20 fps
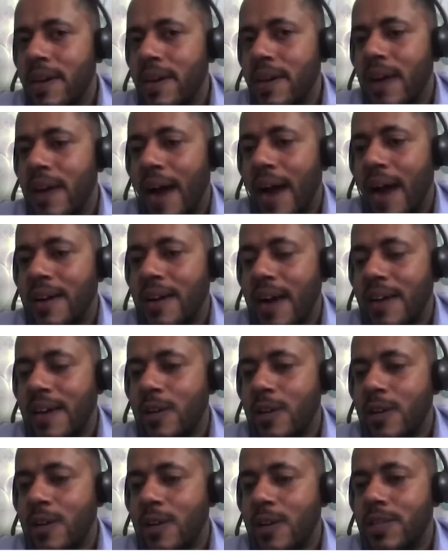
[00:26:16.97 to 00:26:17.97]
at Acadia
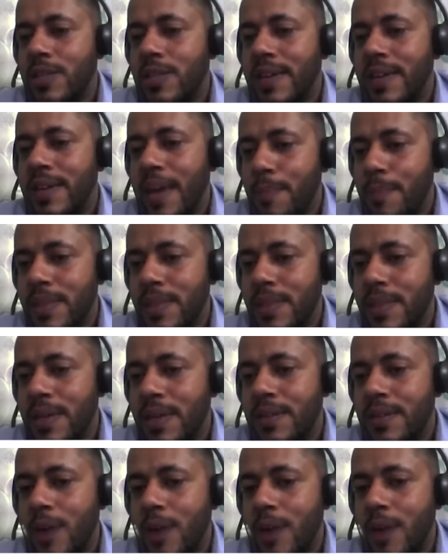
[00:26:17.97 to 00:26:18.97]
University campus
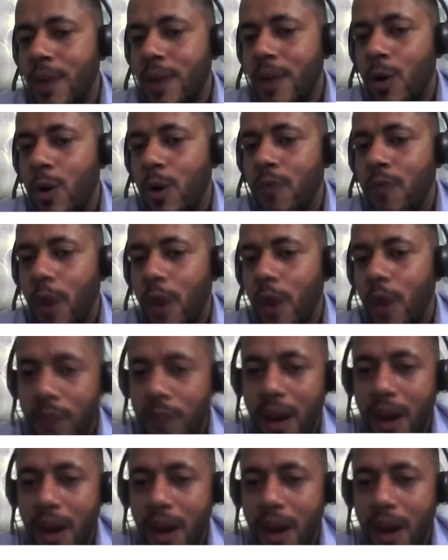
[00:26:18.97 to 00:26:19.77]
in the town of Wolfville.